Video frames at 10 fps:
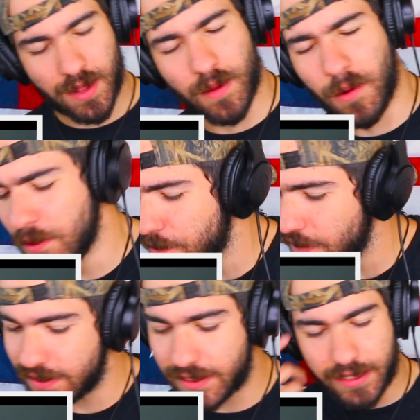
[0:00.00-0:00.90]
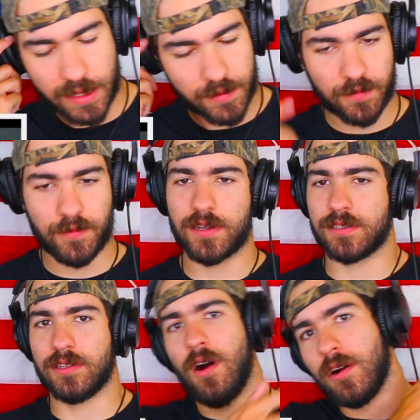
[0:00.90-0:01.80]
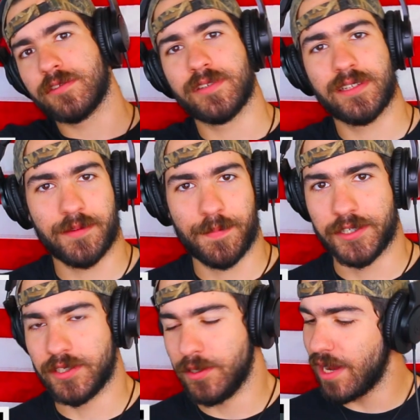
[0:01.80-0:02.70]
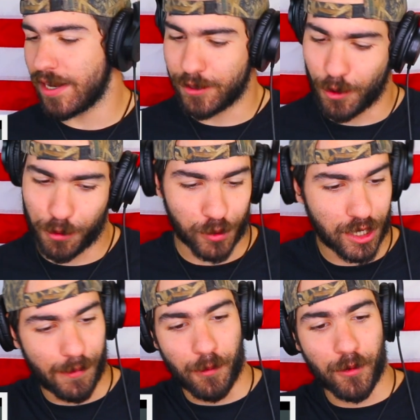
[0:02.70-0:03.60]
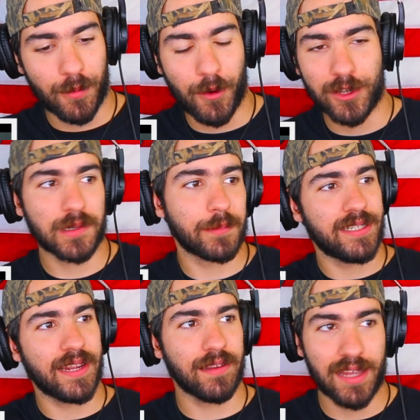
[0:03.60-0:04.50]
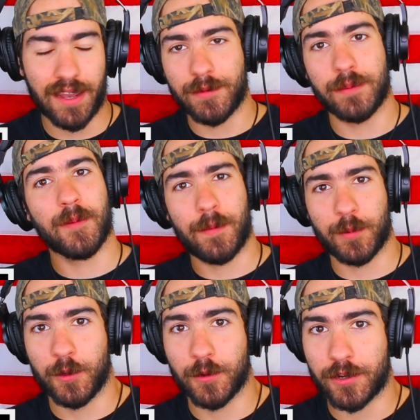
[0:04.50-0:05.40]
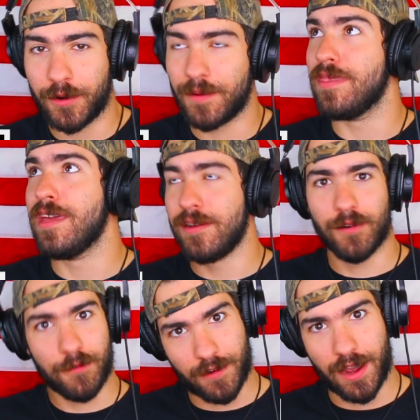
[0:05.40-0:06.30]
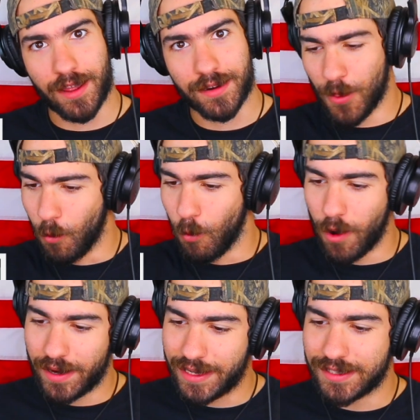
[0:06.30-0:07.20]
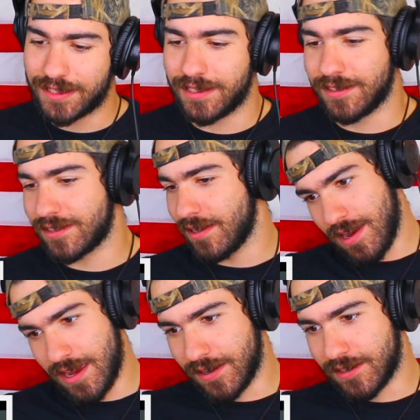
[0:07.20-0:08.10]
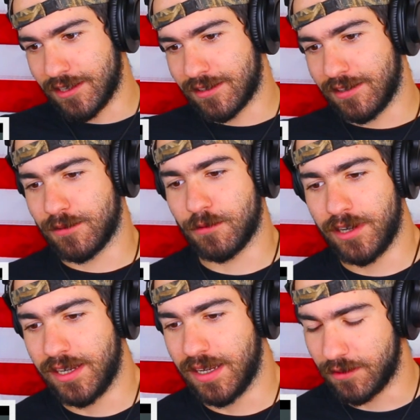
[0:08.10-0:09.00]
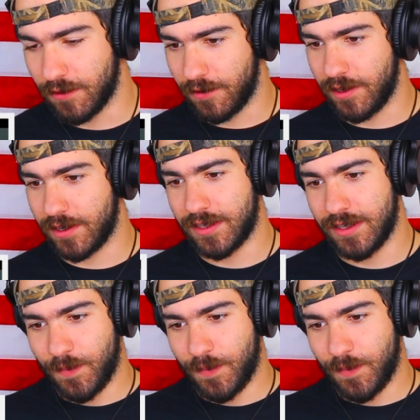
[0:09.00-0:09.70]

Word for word: The only place he gives a fuck is an alternate dimension. You gotta go through a couple wormholes, maybe take a left, maybe pop a U-turn, and then you'll find the one instance in existence where he gives a fuck.